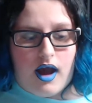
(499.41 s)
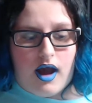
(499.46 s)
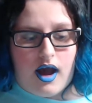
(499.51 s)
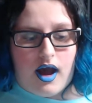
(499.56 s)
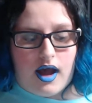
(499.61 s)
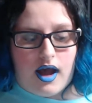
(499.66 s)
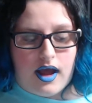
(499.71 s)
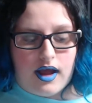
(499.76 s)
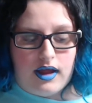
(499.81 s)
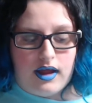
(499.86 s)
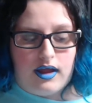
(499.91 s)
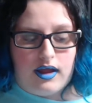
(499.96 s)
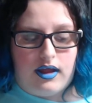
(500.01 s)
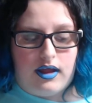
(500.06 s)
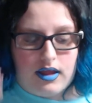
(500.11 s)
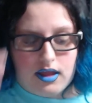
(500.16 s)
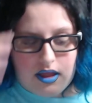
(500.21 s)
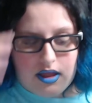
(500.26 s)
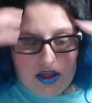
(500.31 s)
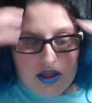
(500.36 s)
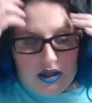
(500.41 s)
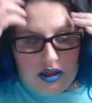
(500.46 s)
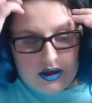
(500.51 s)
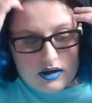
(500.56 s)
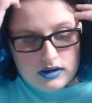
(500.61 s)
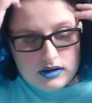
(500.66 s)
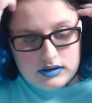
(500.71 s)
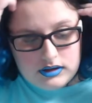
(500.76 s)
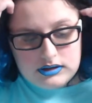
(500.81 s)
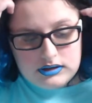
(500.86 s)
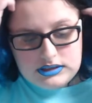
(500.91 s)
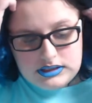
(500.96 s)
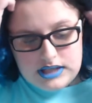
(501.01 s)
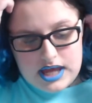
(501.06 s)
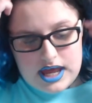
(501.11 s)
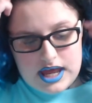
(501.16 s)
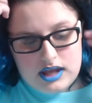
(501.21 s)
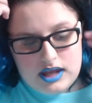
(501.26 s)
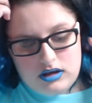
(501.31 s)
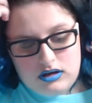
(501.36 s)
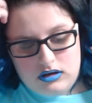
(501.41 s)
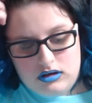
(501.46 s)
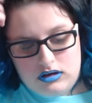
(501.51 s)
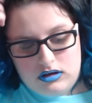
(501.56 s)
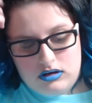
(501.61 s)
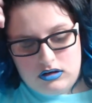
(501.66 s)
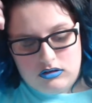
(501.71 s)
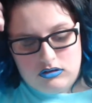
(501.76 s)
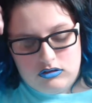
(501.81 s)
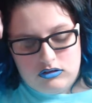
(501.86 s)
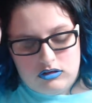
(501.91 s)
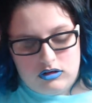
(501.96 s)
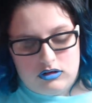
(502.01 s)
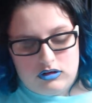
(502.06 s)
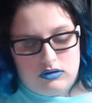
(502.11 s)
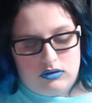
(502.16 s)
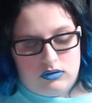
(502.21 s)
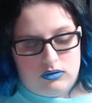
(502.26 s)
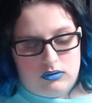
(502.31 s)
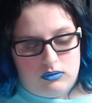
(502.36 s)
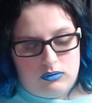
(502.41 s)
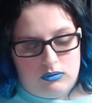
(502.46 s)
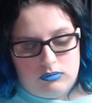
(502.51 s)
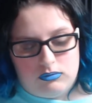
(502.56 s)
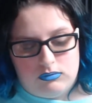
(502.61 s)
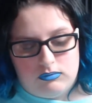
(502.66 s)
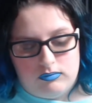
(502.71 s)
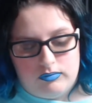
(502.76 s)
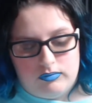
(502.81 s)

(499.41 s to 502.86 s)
I tend to